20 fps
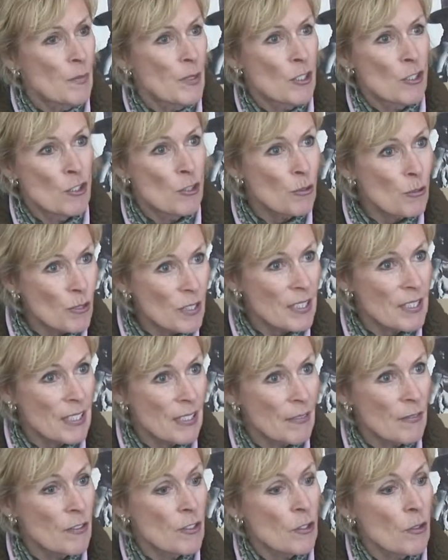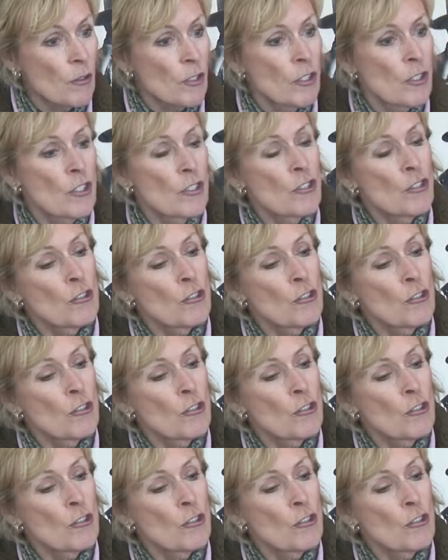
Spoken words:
be too stiff so that the